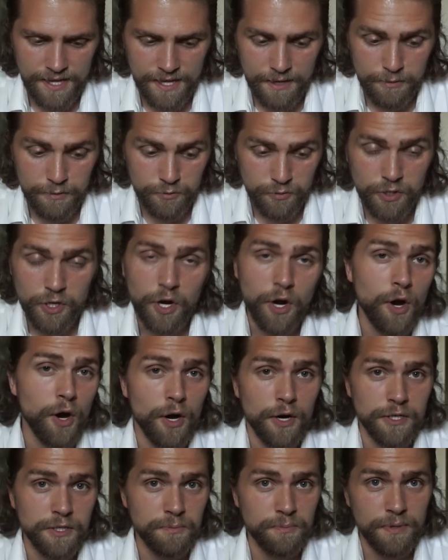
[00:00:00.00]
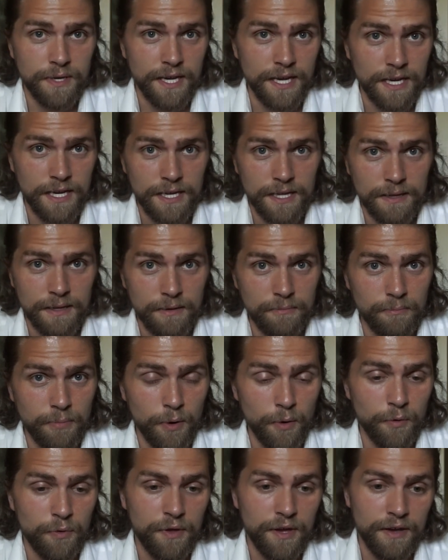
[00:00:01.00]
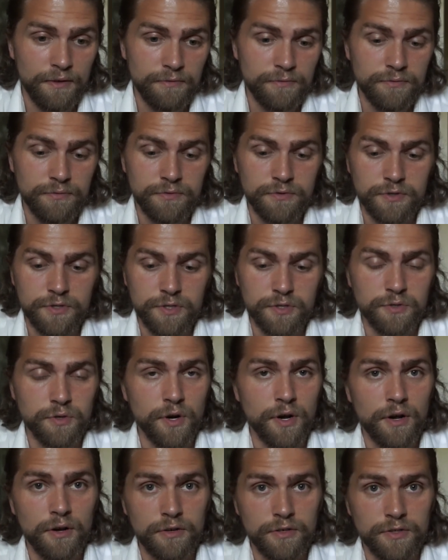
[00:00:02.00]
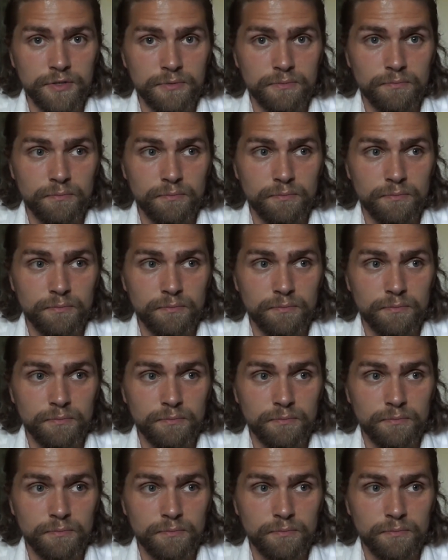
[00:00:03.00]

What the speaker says: really hard to pick, and both have strong